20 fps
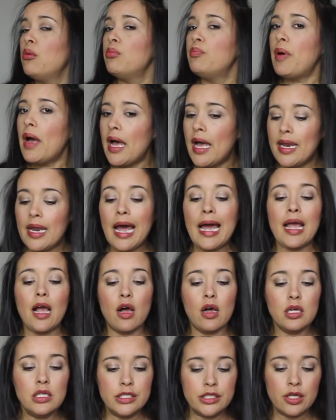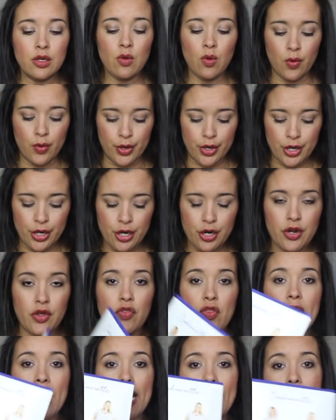But I also ordered
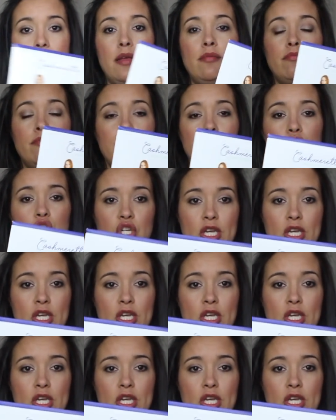the Ames